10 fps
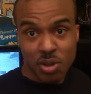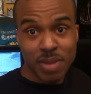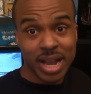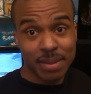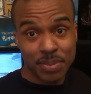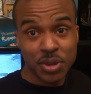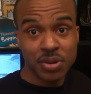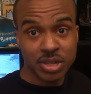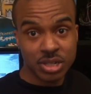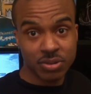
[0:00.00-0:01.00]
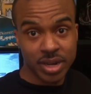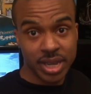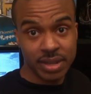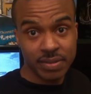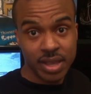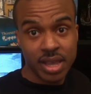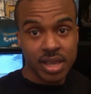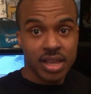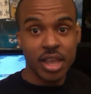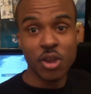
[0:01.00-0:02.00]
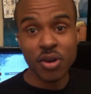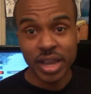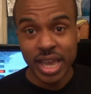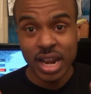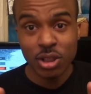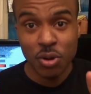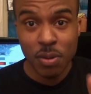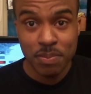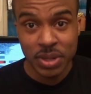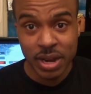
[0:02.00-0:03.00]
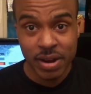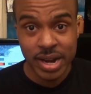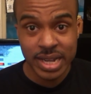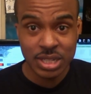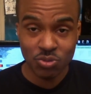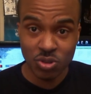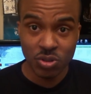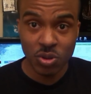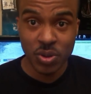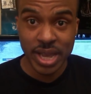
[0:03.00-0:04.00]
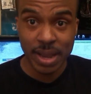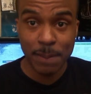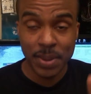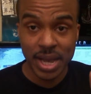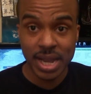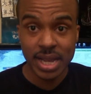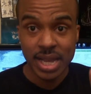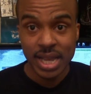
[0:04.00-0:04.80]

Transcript: on my computer screen. You're going to get a little blurriness real quick, but